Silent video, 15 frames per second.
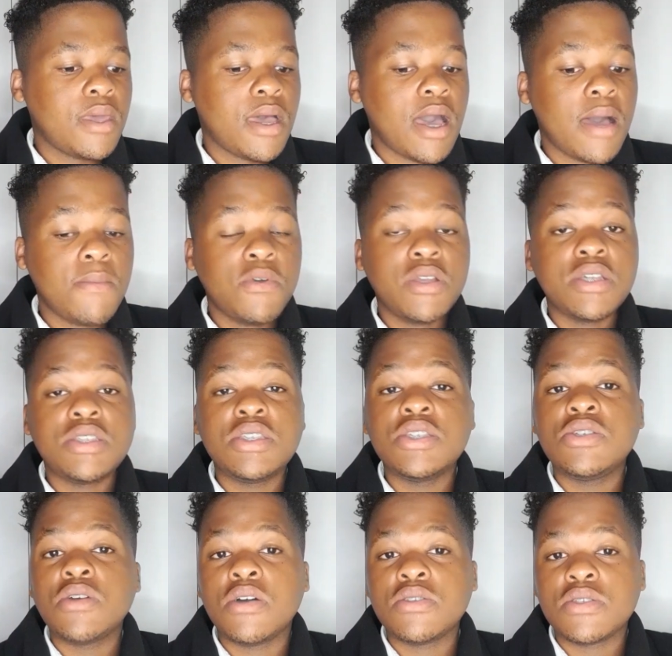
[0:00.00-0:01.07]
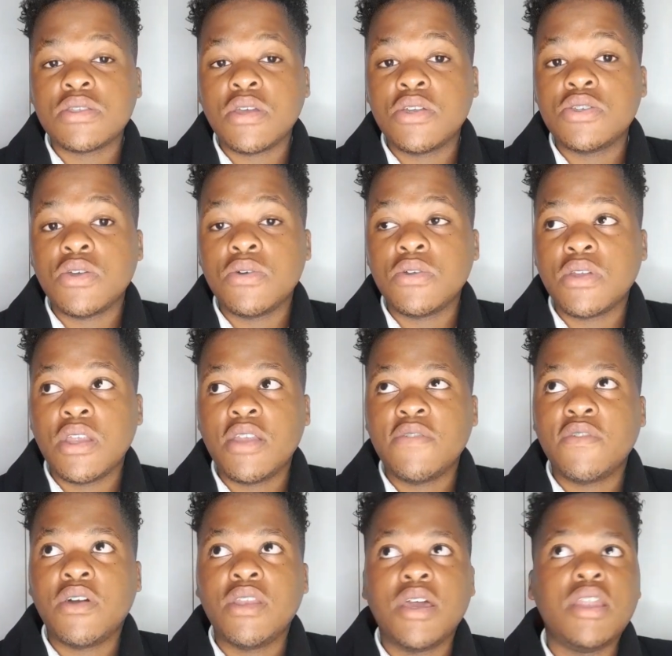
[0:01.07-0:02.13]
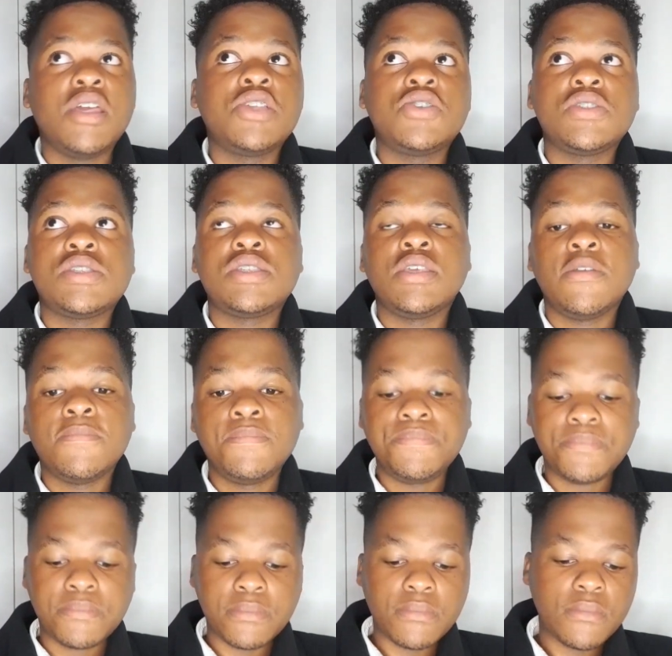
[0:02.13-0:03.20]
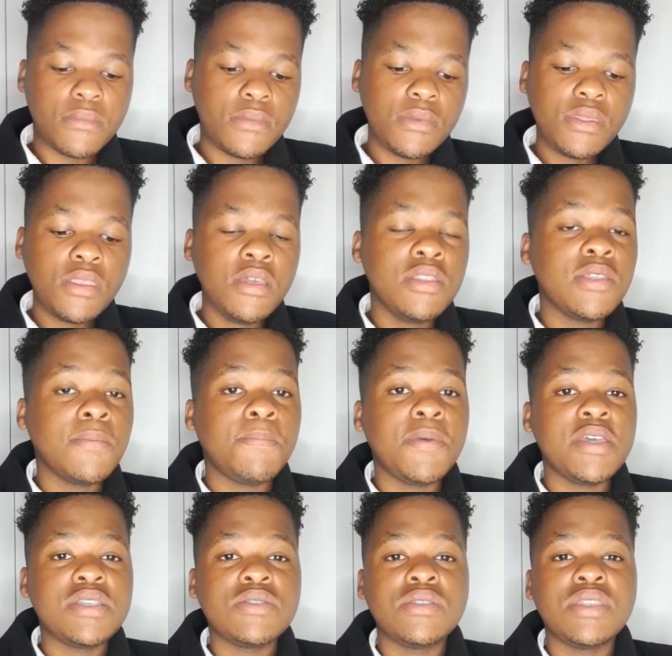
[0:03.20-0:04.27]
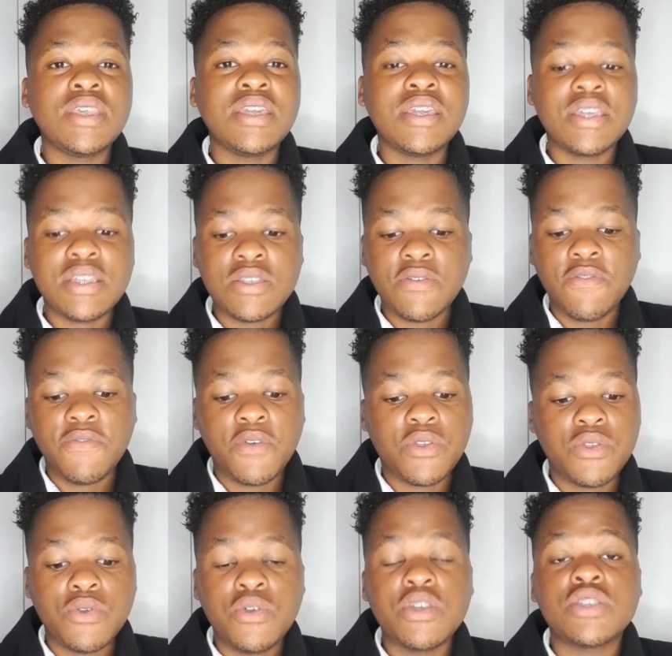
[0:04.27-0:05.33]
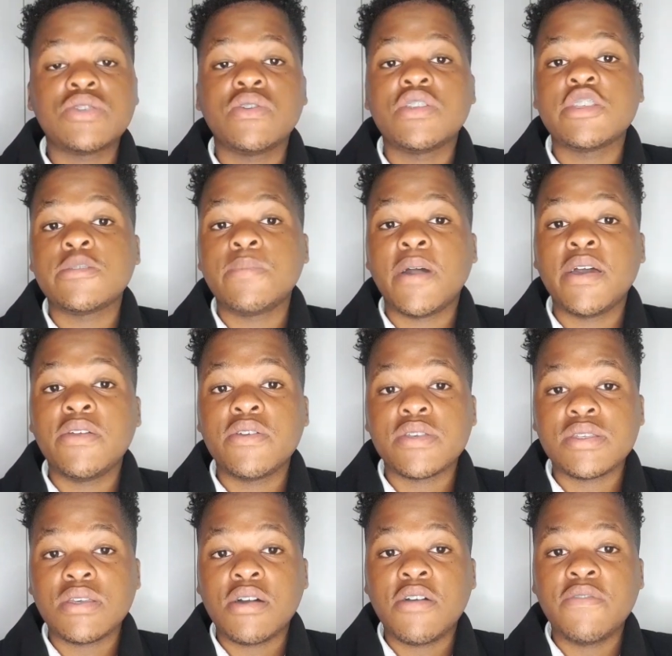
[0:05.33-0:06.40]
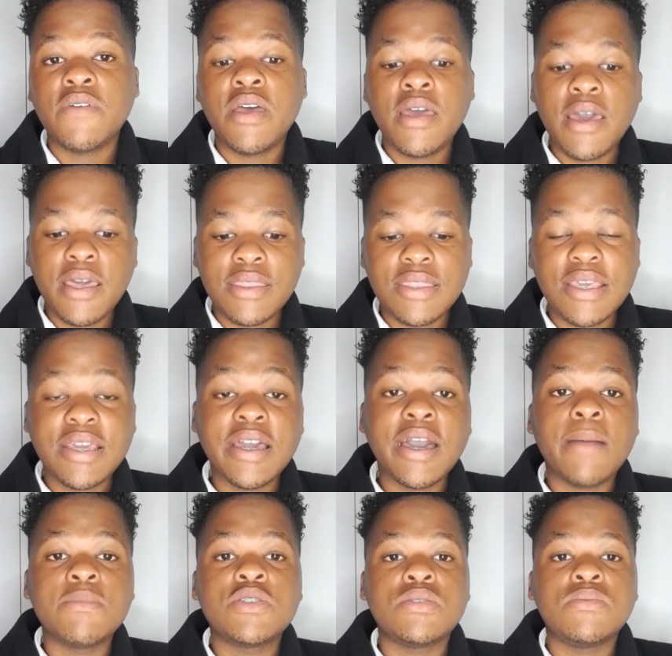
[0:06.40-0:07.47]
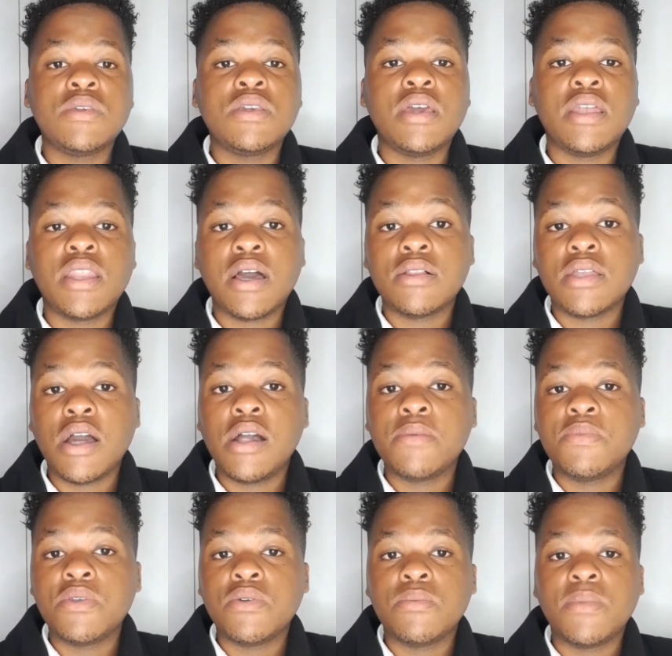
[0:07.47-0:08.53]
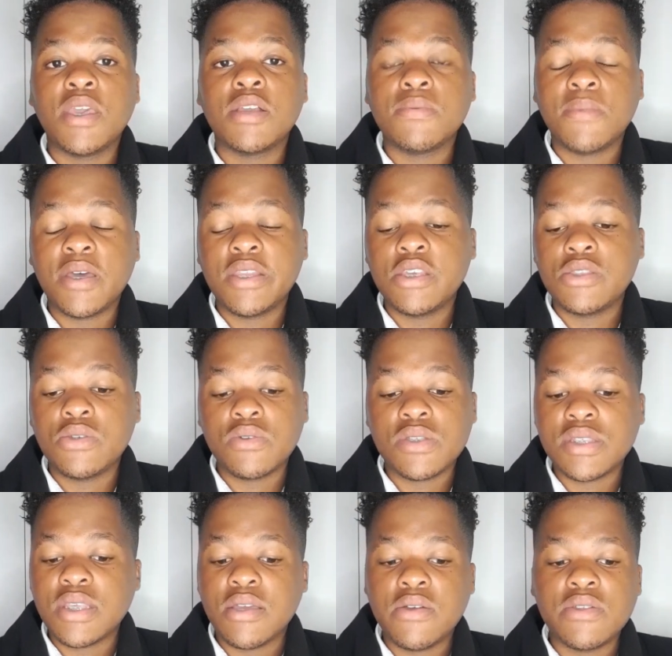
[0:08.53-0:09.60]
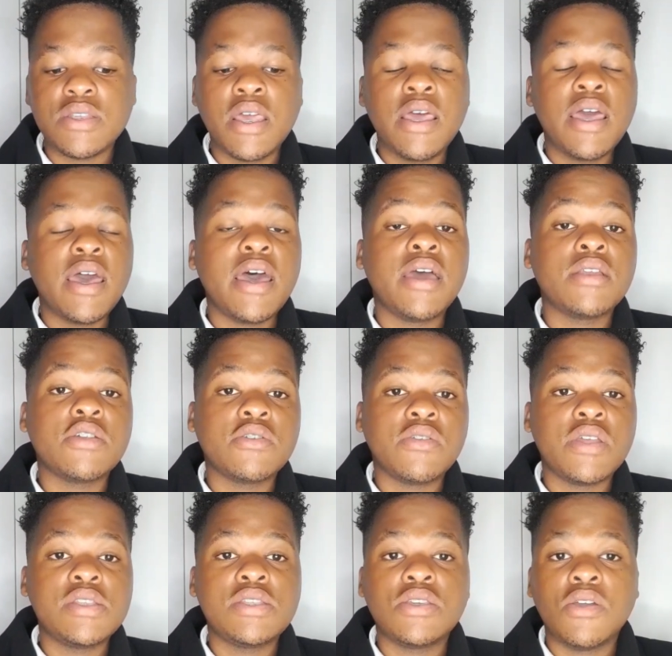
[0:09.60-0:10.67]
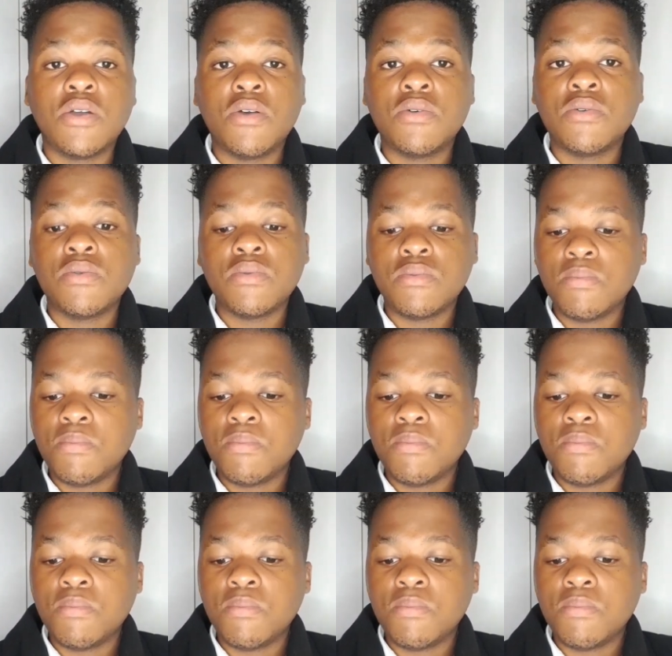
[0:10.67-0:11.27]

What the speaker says: I'm going to teach you how to start your own creative online agency. The best thing is for you is to inspire yourself and then come to me and I'll help you make money through sales and creating your own